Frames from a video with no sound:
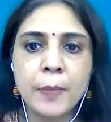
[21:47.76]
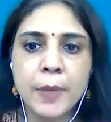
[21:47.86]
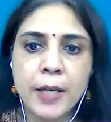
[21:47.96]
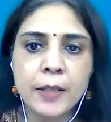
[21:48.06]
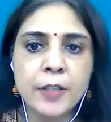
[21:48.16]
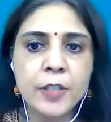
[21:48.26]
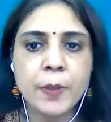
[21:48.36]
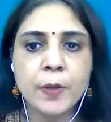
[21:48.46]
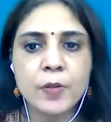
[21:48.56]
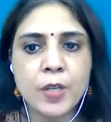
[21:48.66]
male energy?
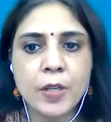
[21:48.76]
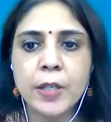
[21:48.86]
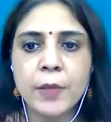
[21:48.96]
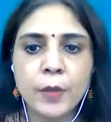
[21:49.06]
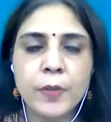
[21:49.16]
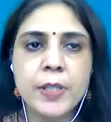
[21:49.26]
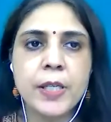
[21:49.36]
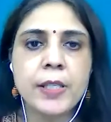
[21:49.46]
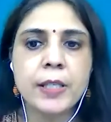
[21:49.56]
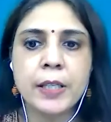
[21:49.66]
Because generally what we
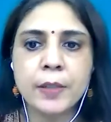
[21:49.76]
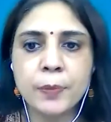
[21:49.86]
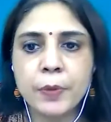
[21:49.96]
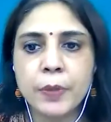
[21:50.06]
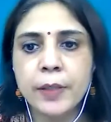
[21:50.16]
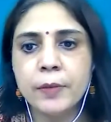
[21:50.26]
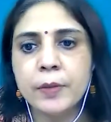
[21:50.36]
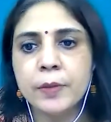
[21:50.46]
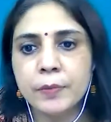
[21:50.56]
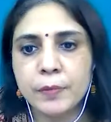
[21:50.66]
see is
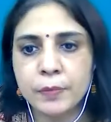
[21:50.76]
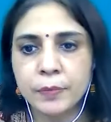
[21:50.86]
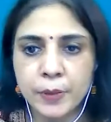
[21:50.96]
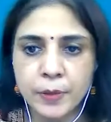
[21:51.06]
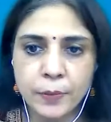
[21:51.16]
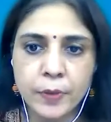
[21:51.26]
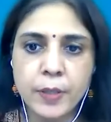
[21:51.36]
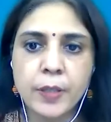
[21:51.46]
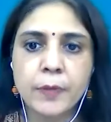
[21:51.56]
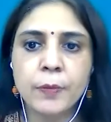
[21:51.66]
in the
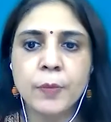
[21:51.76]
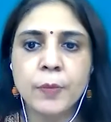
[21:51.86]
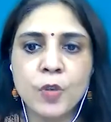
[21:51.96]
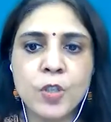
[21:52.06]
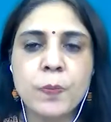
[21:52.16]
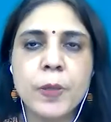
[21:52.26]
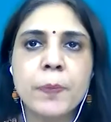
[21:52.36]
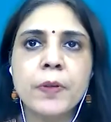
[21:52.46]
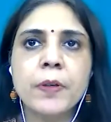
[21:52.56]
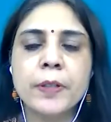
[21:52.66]
world, most
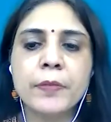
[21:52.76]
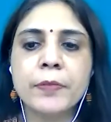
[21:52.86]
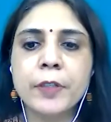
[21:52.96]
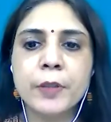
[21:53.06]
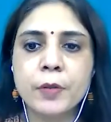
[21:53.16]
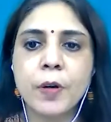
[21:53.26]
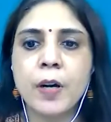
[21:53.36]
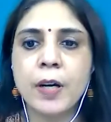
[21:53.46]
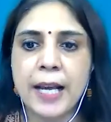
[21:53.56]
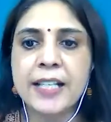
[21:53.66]
people refer to
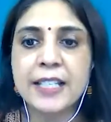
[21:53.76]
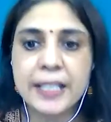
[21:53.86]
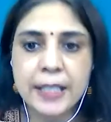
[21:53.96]
God as